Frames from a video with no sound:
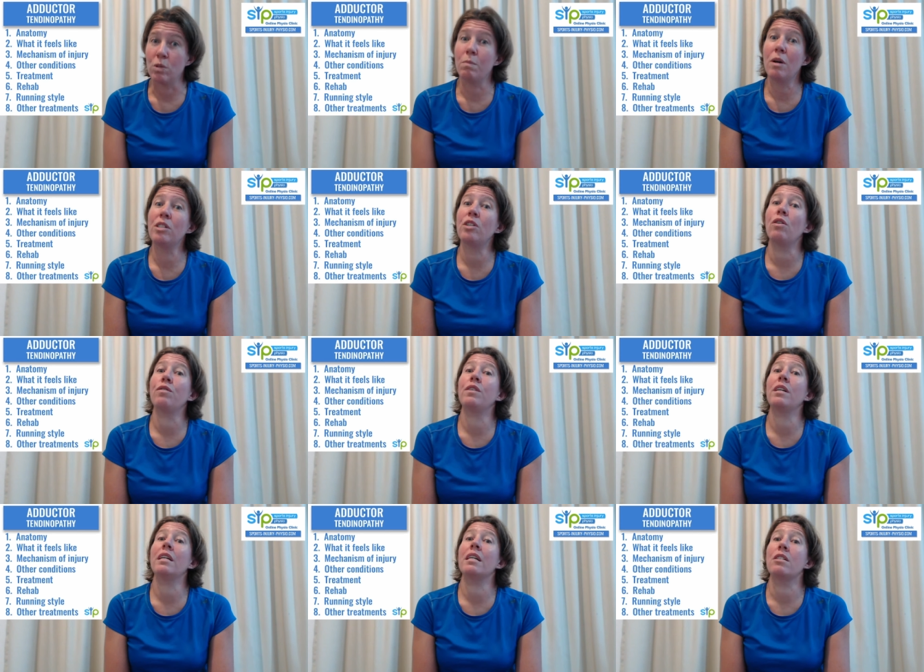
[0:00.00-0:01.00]
Most
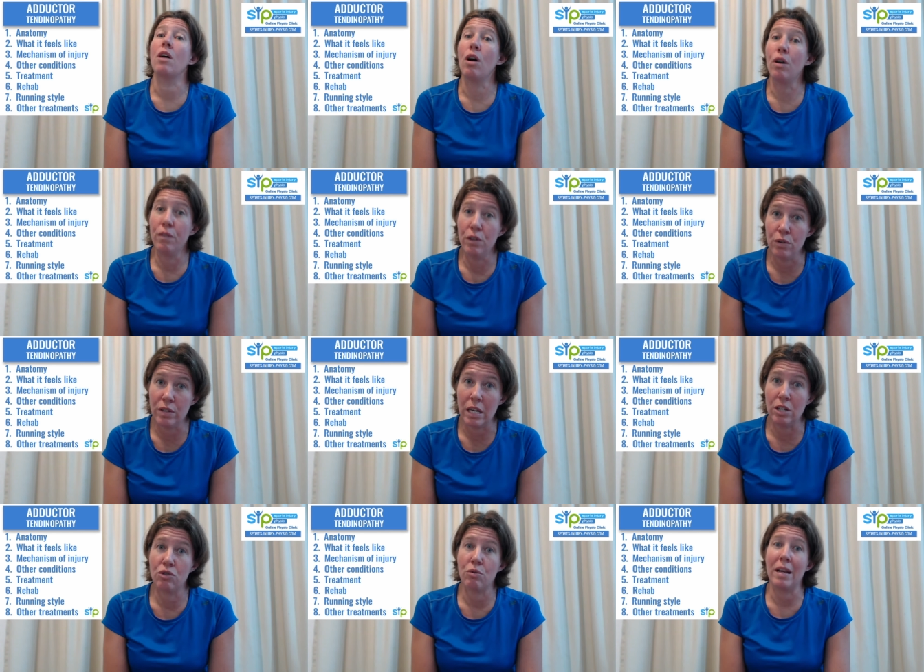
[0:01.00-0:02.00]
often it's an overuse
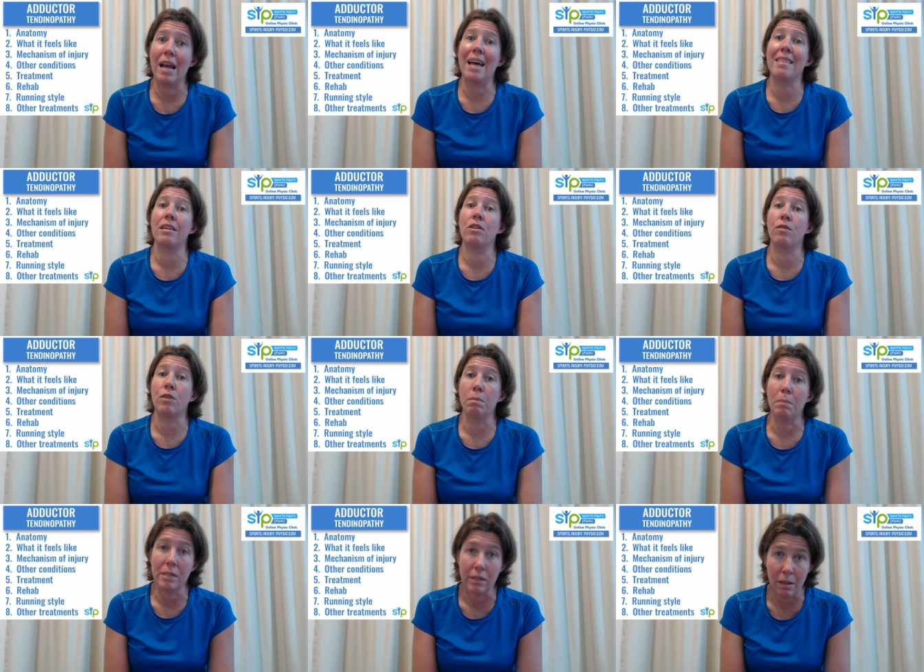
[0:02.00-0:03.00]
injury and that you've got
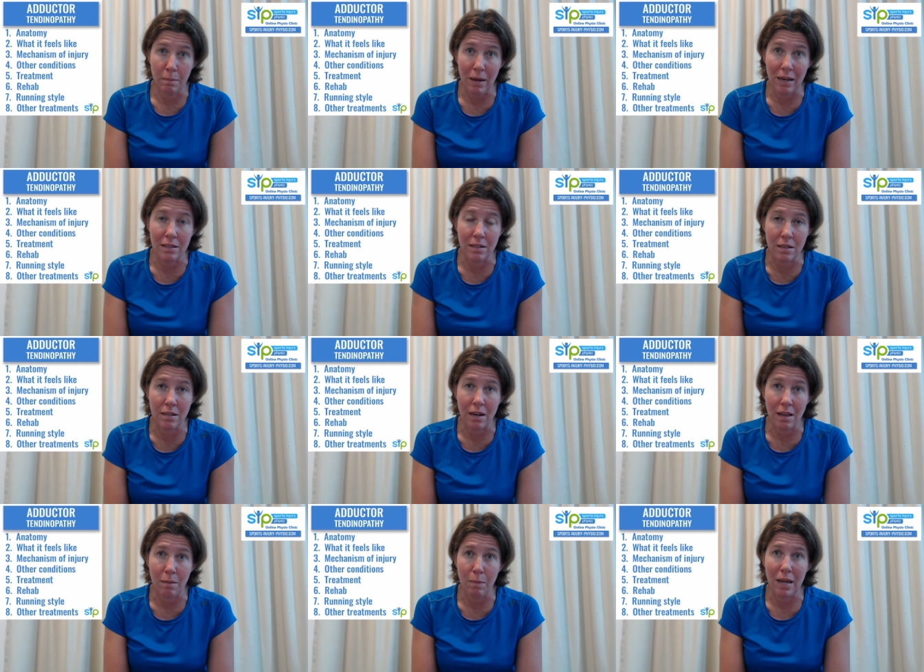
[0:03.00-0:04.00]
muscle imbalances in
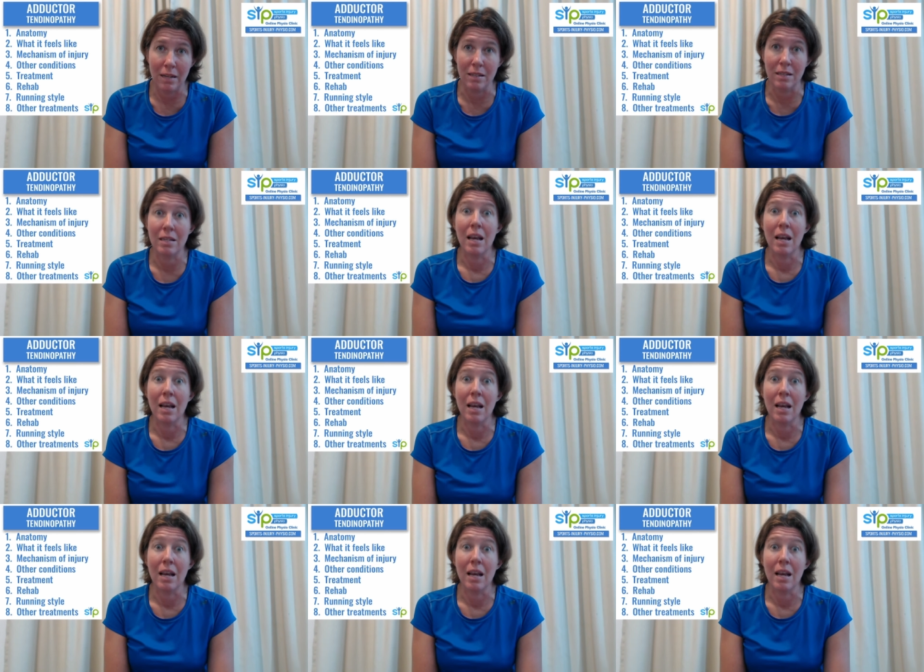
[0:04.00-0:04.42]
other places.